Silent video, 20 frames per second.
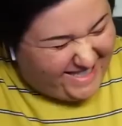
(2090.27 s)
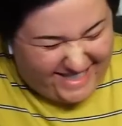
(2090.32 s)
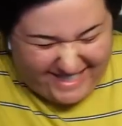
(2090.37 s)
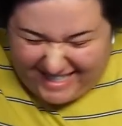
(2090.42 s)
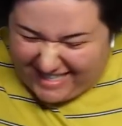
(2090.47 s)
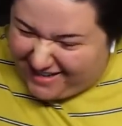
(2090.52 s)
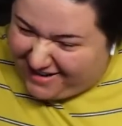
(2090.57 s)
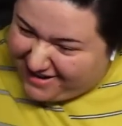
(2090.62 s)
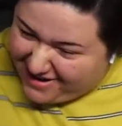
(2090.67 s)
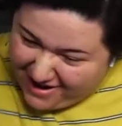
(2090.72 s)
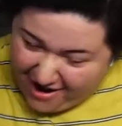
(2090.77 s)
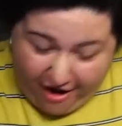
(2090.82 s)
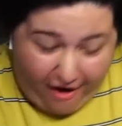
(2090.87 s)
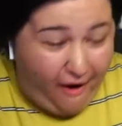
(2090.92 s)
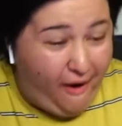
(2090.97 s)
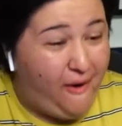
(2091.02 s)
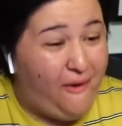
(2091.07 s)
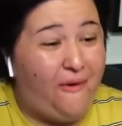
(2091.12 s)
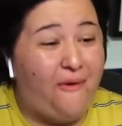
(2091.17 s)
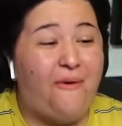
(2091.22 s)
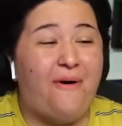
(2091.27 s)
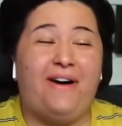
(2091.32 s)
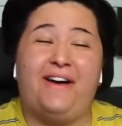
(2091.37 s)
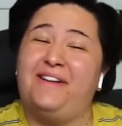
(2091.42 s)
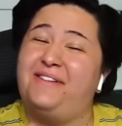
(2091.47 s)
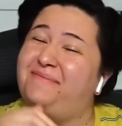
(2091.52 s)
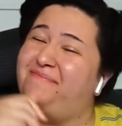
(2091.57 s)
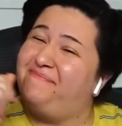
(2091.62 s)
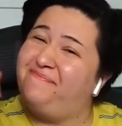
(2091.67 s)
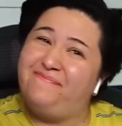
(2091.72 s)
You know,
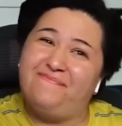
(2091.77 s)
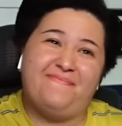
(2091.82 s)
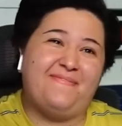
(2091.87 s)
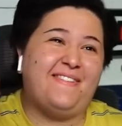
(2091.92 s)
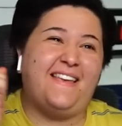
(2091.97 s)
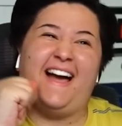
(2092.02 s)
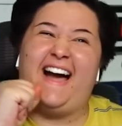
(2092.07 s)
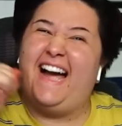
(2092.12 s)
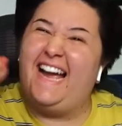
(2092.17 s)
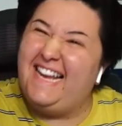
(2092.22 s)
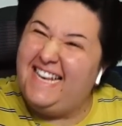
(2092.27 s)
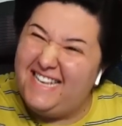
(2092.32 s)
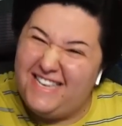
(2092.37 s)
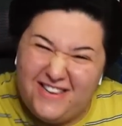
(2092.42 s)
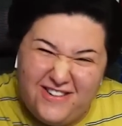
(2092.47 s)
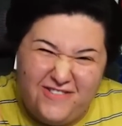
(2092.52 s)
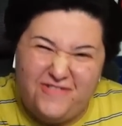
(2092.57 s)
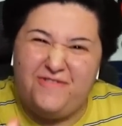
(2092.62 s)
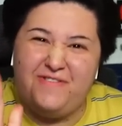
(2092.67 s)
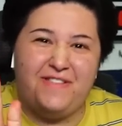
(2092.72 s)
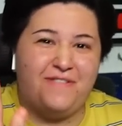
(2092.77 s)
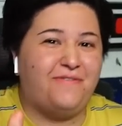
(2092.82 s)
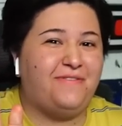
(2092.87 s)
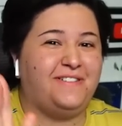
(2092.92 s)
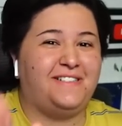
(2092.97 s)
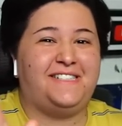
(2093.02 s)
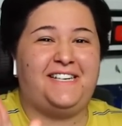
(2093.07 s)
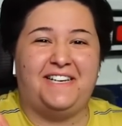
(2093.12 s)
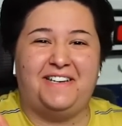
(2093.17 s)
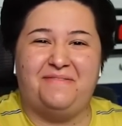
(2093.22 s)
I knew there
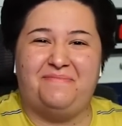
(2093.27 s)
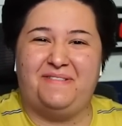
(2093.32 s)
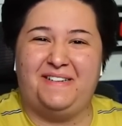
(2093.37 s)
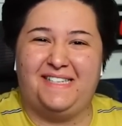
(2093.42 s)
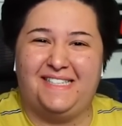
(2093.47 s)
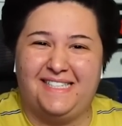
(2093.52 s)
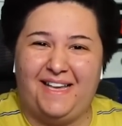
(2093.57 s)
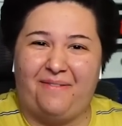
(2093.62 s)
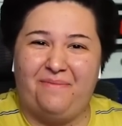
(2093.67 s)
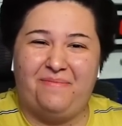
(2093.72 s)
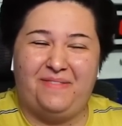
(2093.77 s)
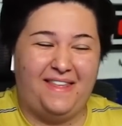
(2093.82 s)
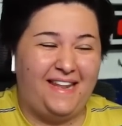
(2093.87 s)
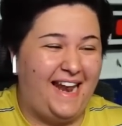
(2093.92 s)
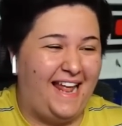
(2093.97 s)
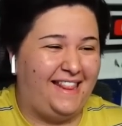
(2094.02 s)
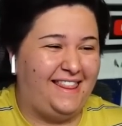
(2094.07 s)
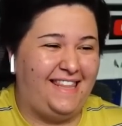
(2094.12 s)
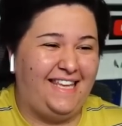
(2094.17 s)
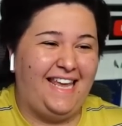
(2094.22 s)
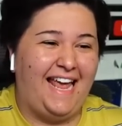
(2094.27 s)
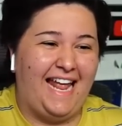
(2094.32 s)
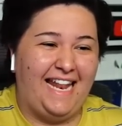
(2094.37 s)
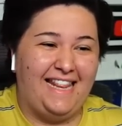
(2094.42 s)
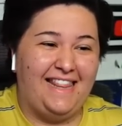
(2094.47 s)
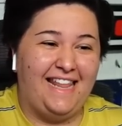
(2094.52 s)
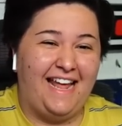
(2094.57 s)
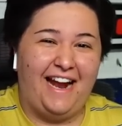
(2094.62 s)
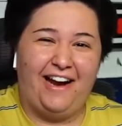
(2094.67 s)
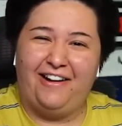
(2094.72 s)
was going to be something at the
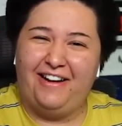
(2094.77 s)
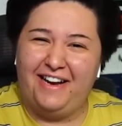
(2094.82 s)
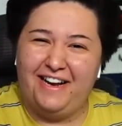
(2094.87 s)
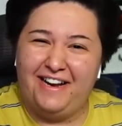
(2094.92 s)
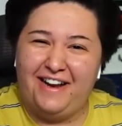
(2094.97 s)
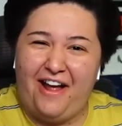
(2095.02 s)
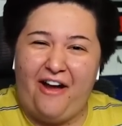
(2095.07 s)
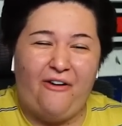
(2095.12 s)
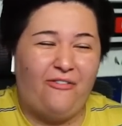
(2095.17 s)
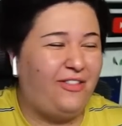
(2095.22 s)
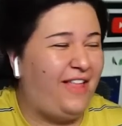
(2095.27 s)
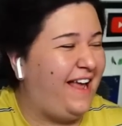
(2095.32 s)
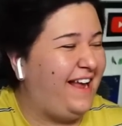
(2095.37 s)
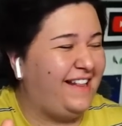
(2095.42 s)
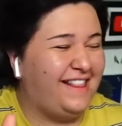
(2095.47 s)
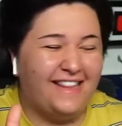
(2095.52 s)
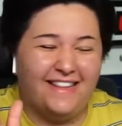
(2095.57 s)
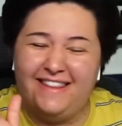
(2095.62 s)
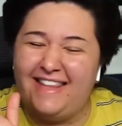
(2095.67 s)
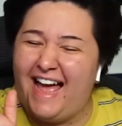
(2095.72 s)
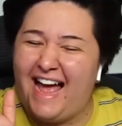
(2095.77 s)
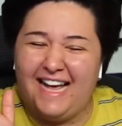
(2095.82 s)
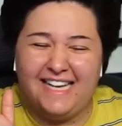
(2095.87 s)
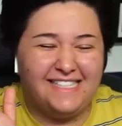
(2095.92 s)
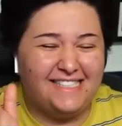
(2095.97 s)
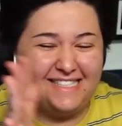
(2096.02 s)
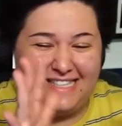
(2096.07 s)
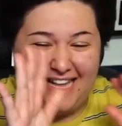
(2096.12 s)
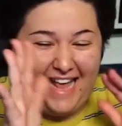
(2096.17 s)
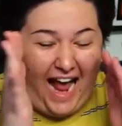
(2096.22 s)
end there, you know, like the
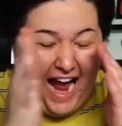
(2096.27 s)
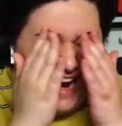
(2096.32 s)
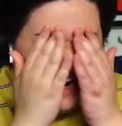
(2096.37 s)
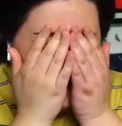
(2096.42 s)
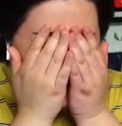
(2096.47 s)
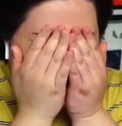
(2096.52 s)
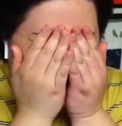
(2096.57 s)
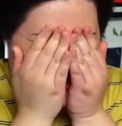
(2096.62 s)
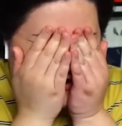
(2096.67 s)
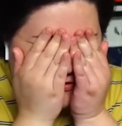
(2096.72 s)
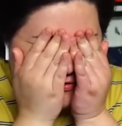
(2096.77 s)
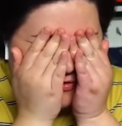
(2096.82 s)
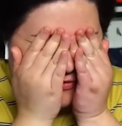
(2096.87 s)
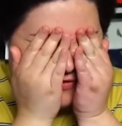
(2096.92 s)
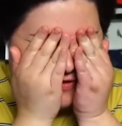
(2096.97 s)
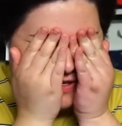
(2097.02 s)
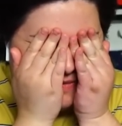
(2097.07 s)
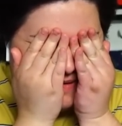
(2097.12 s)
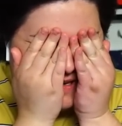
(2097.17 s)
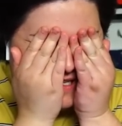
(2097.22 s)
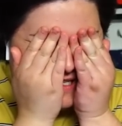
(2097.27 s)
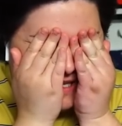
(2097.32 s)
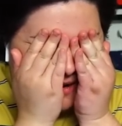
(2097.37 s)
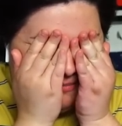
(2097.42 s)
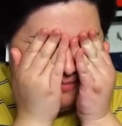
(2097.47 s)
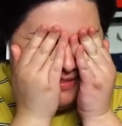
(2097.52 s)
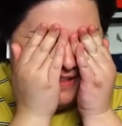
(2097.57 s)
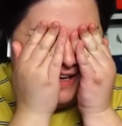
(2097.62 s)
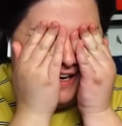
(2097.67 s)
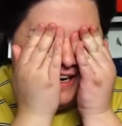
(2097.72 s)
last, I knew there was going to be
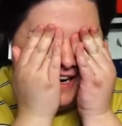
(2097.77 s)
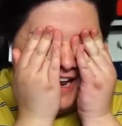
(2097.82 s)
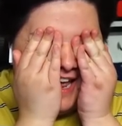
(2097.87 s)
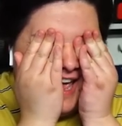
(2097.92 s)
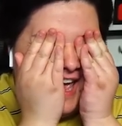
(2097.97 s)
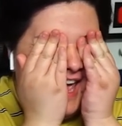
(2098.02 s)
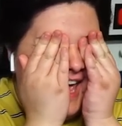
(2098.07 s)
something